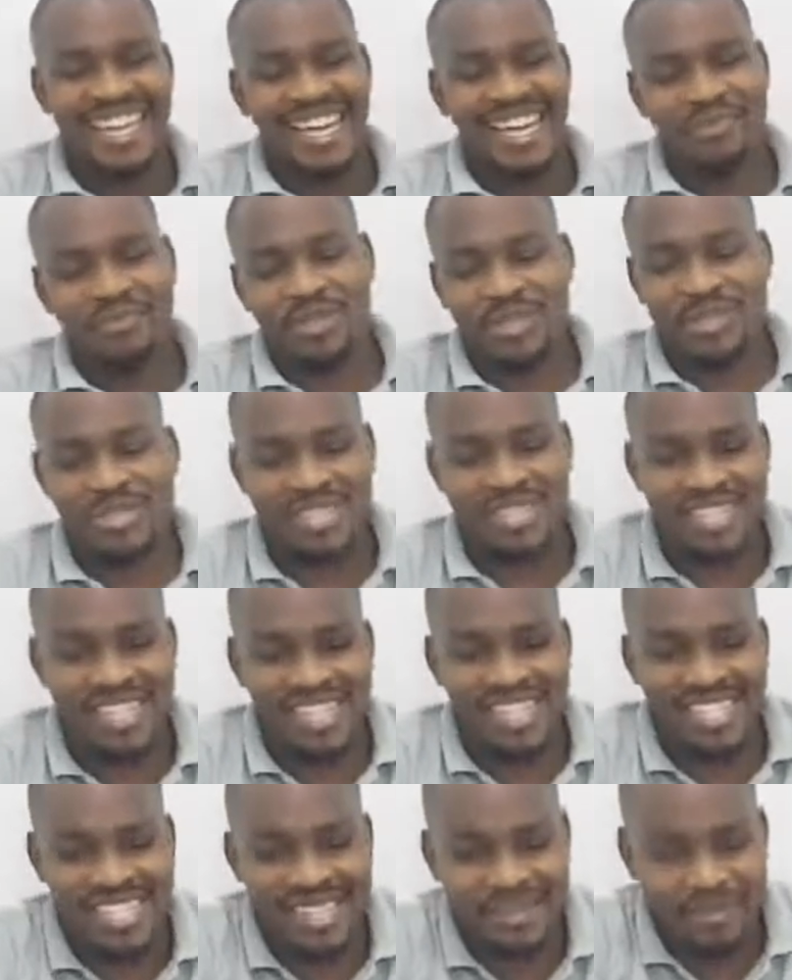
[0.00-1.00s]
I'm not so
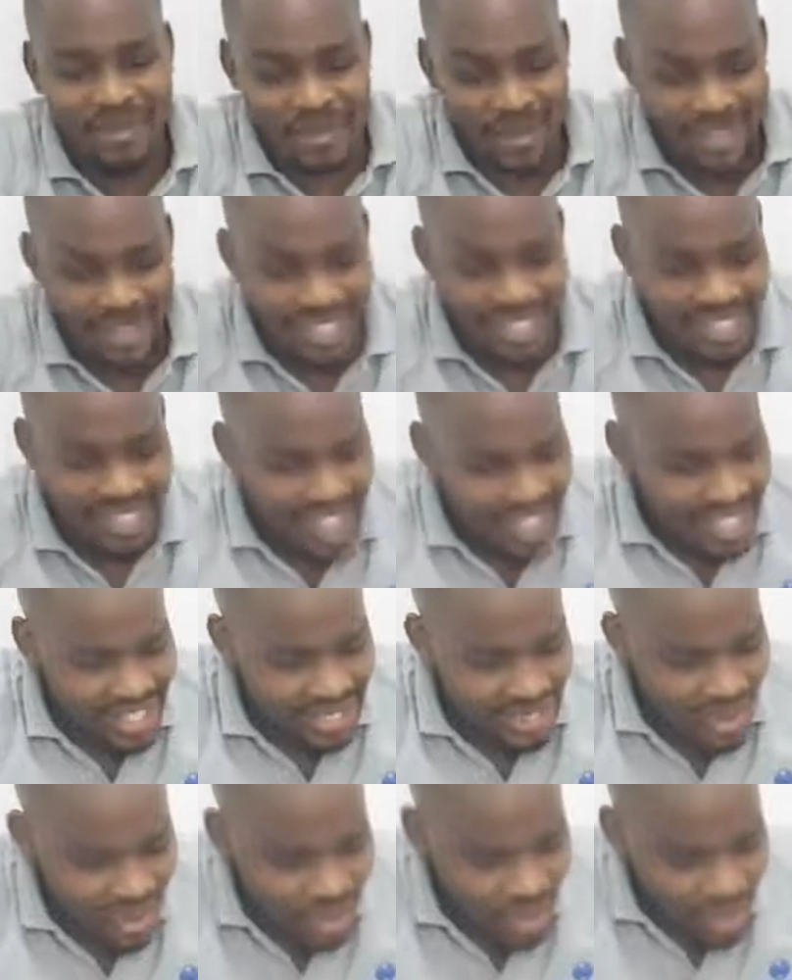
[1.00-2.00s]
certain about that.
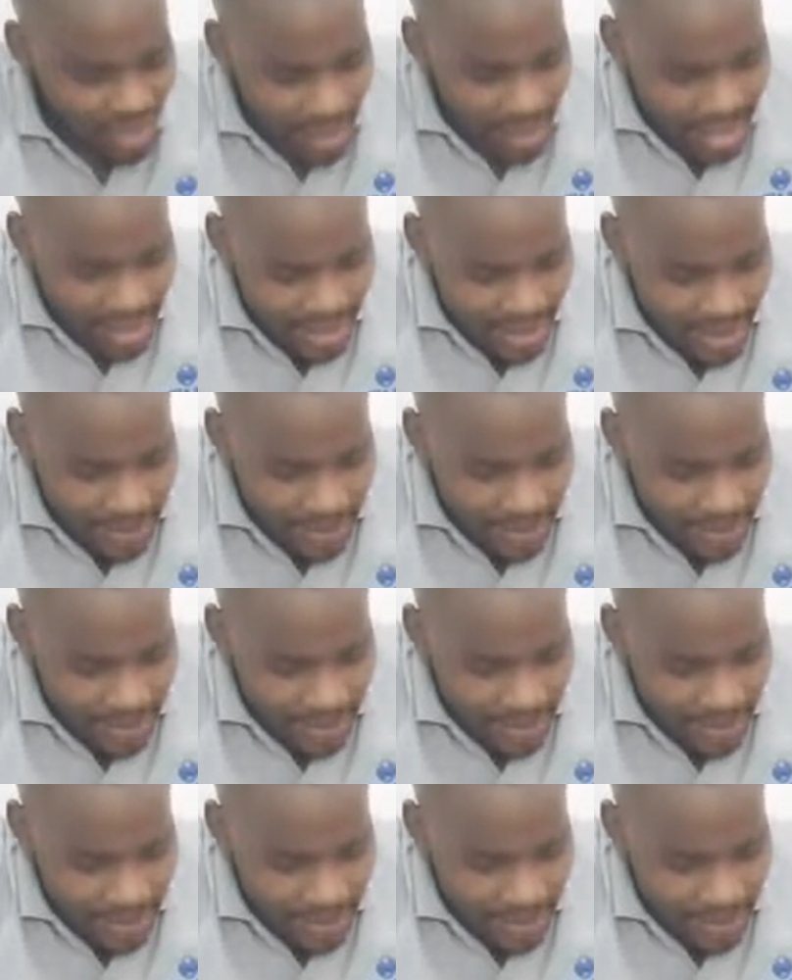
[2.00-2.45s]
So